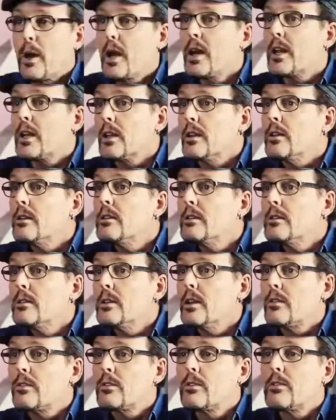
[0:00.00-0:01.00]
writing.
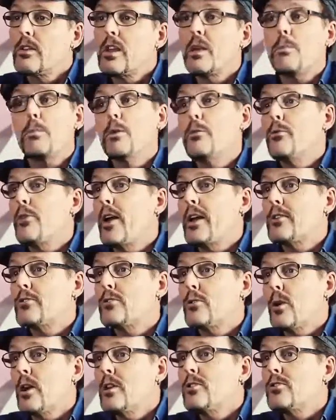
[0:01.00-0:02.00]
It's deep
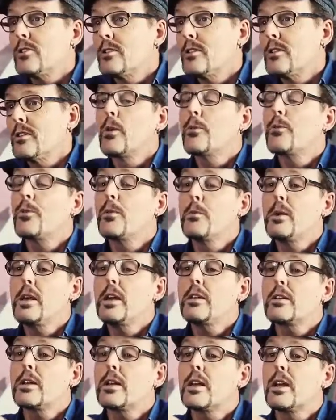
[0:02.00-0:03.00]
infatuation. For
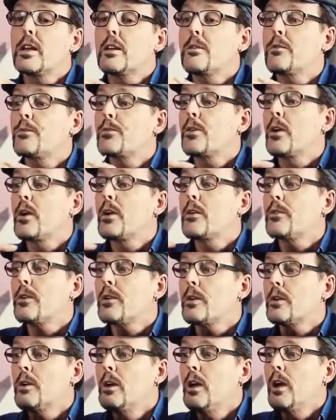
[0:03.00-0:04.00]
me to get in front of
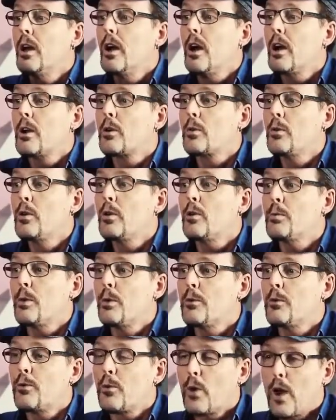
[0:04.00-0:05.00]
a group
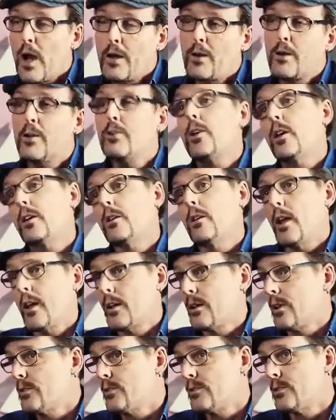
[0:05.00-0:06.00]
of writers and
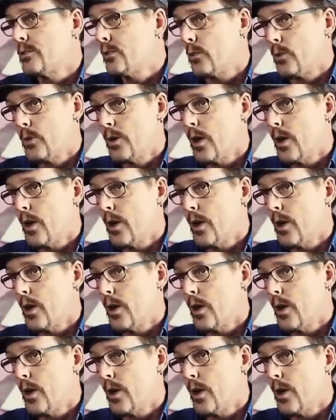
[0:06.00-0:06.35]
listeners who are